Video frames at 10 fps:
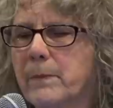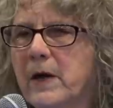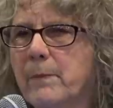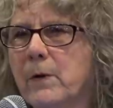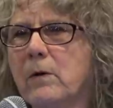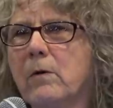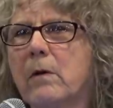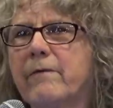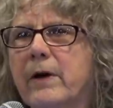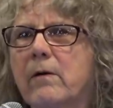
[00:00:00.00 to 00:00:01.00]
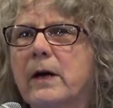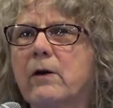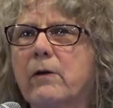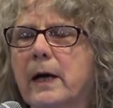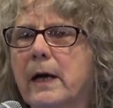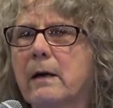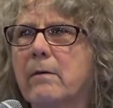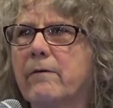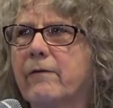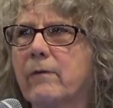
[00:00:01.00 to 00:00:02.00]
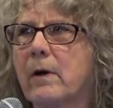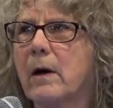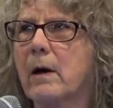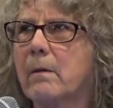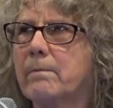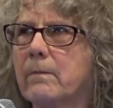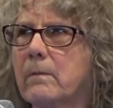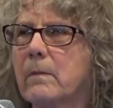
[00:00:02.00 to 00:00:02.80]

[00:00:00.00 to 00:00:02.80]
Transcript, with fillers: people who are very creative, um,